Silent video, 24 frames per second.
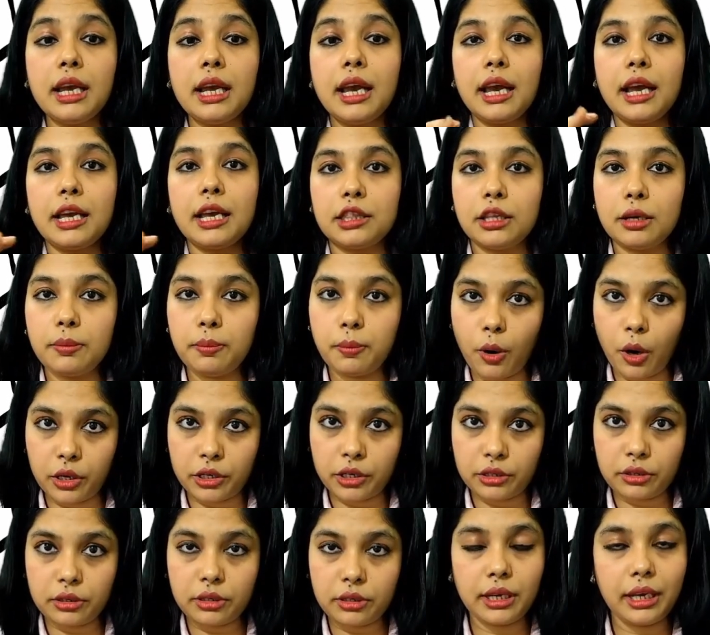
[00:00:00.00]
in the
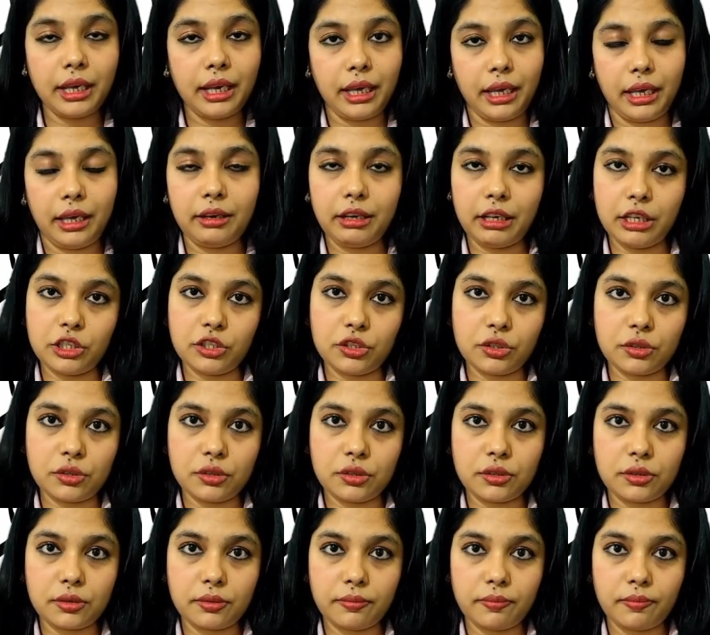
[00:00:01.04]
border
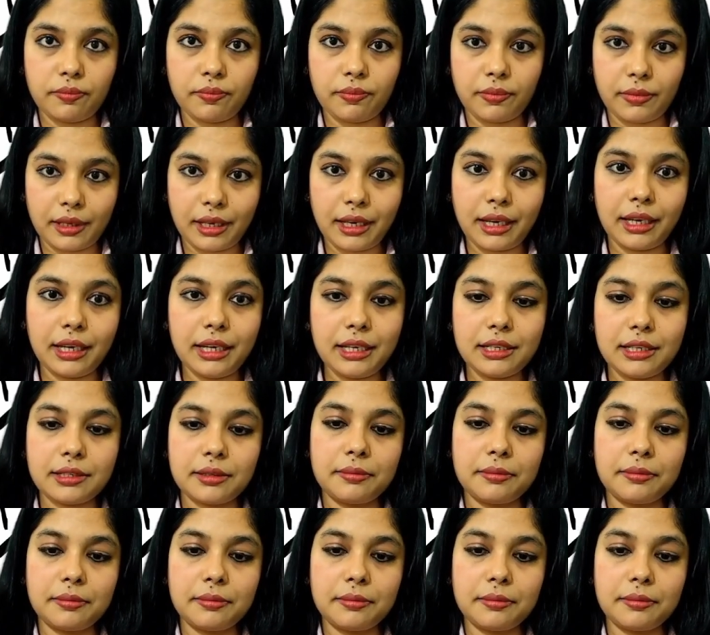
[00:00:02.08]
regions. Correct?